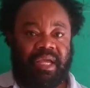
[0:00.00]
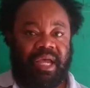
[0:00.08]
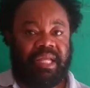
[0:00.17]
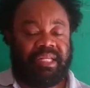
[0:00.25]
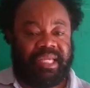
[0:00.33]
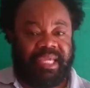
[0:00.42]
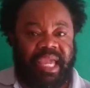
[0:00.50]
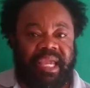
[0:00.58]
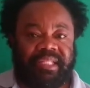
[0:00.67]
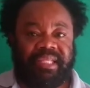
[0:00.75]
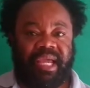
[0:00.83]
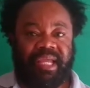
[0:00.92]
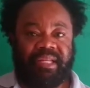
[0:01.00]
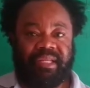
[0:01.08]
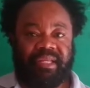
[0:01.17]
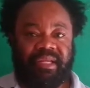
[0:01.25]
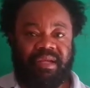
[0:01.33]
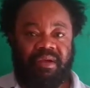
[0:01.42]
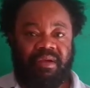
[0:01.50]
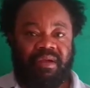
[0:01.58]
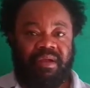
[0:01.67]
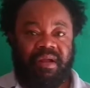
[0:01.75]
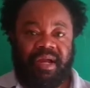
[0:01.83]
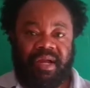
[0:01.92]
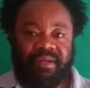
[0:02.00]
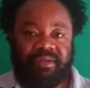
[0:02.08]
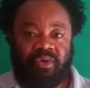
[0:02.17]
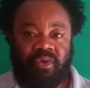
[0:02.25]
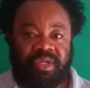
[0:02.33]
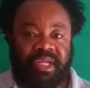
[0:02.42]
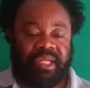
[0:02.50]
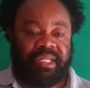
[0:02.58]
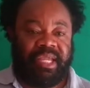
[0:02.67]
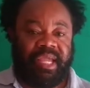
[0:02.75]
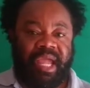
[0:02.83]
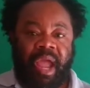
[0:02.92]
And the king there, the